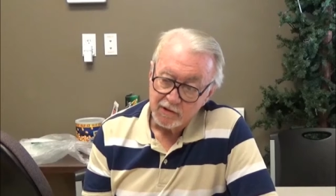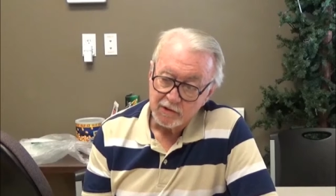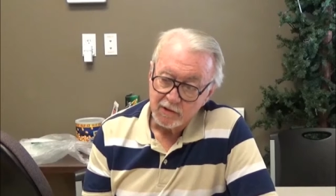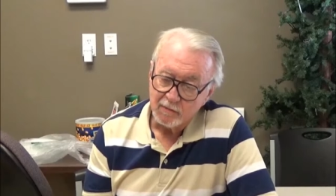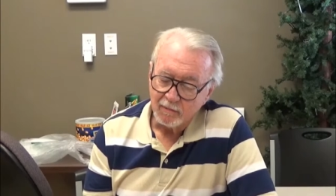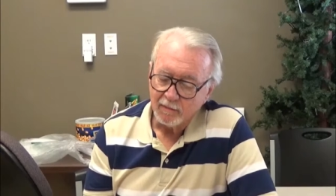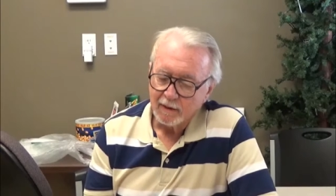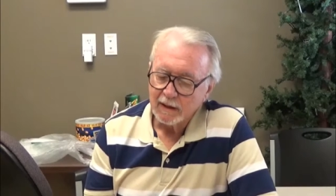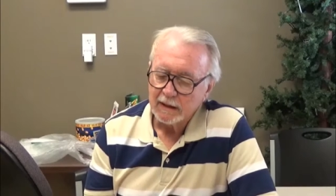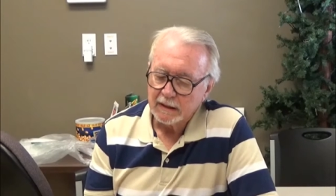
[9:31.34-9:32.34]
She
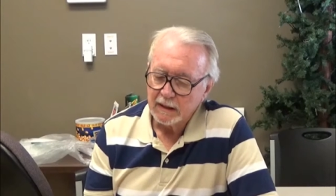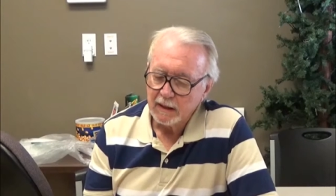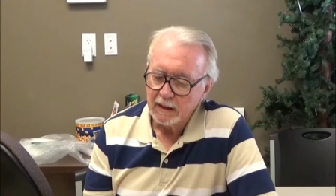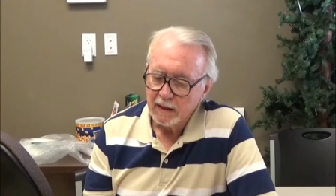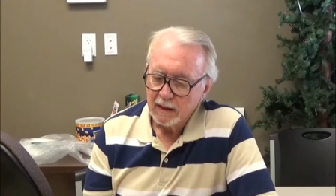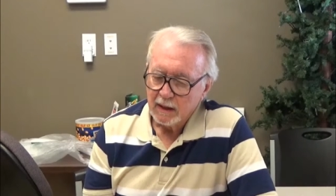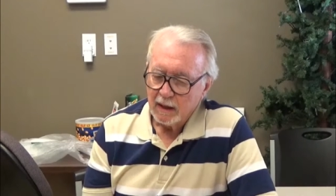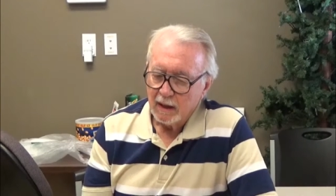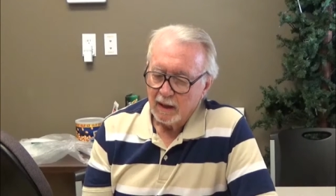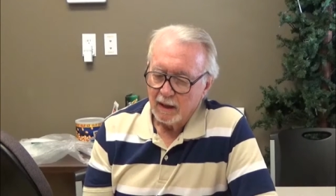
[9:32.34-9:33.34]
really did
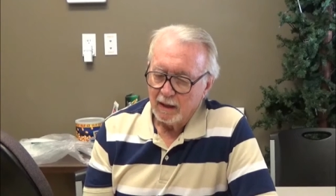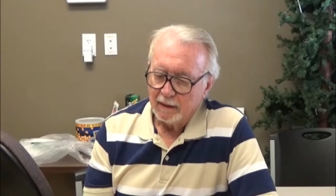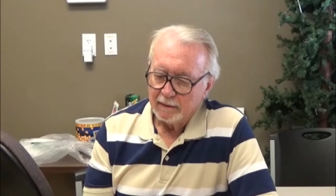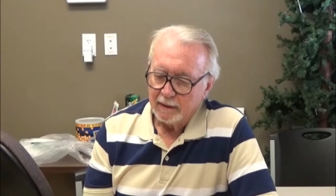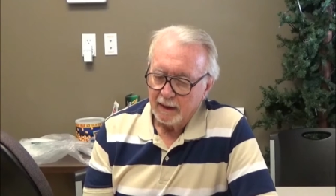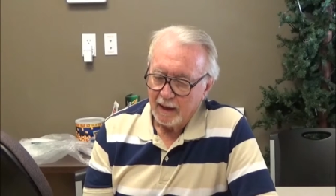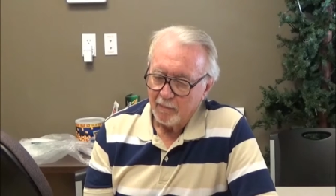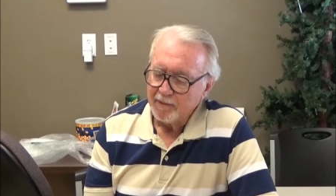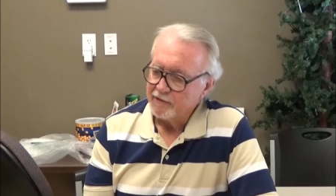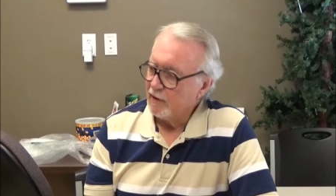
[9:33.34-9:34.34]

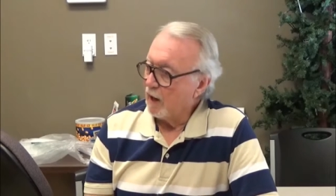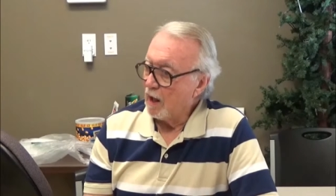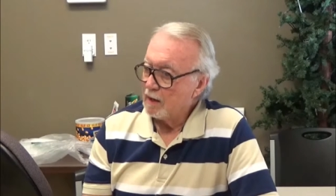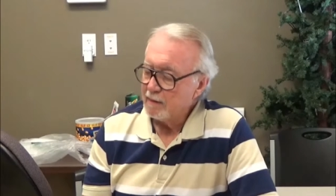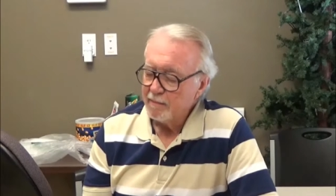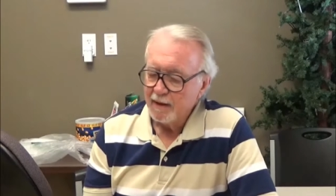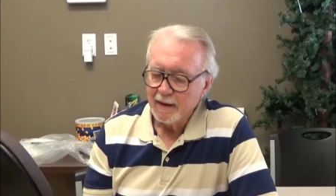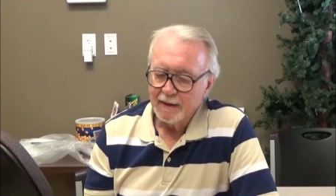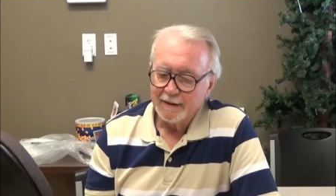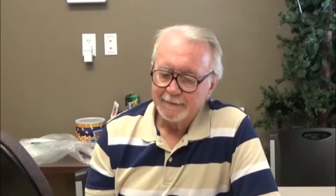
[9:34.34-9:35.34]
help us a lot
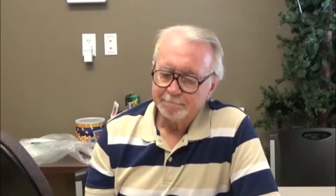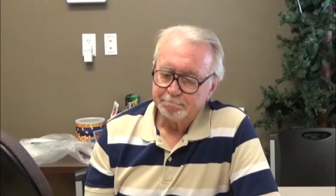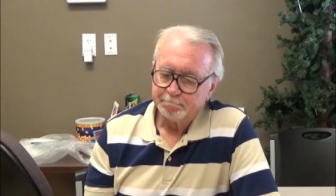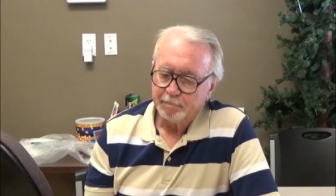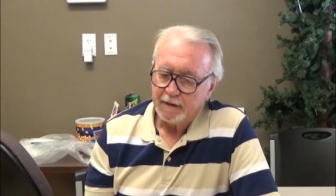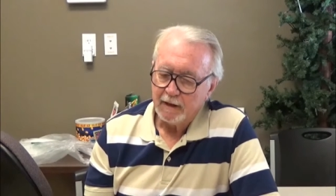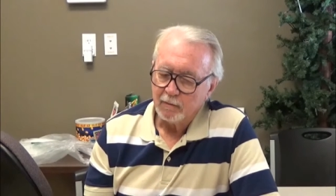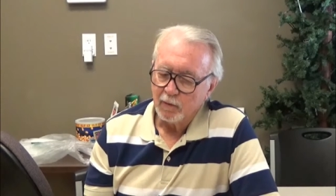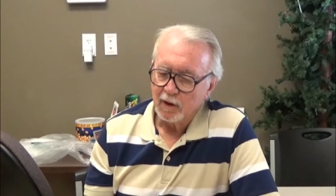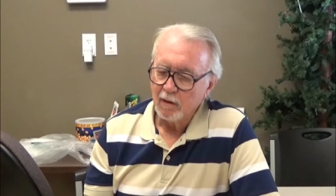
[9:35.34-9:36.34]
in
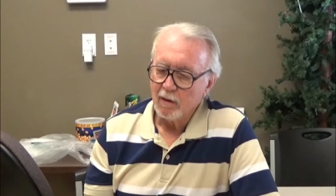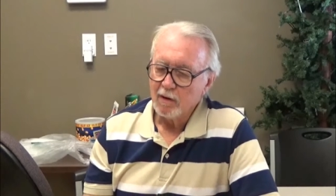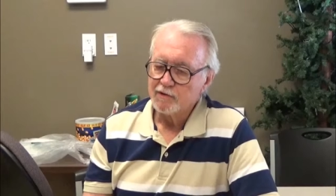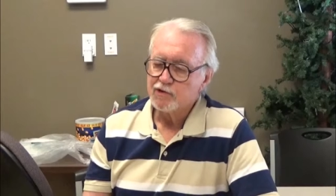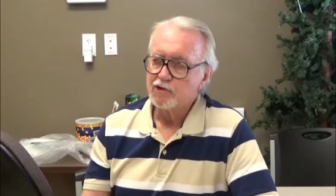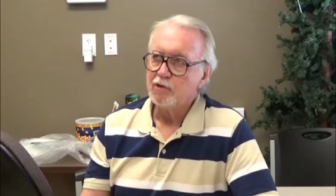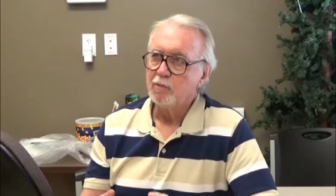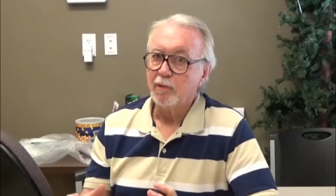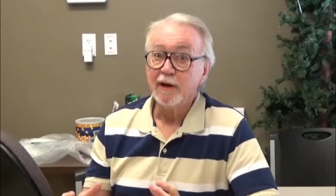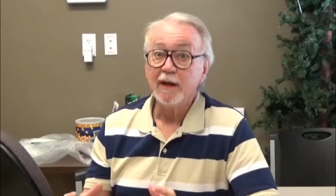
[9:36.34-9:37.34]
regards to
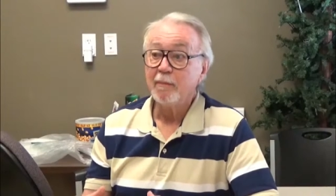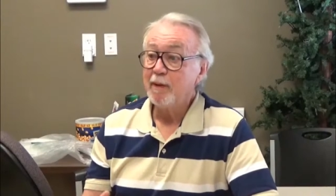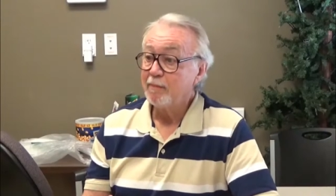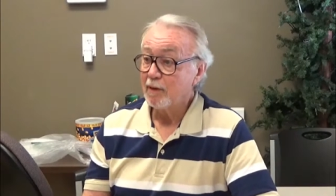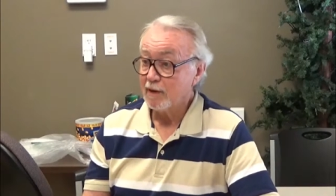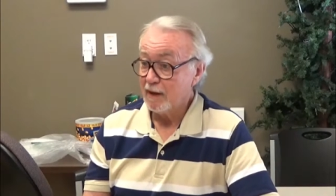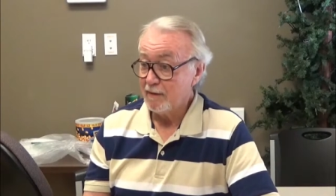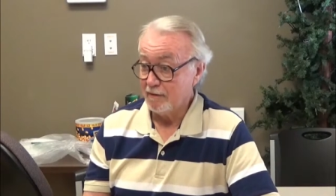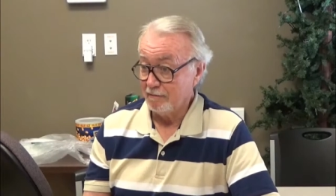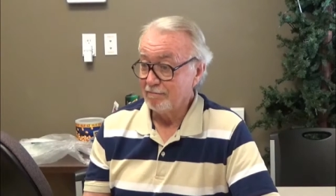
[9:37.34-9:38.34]
bringing people together.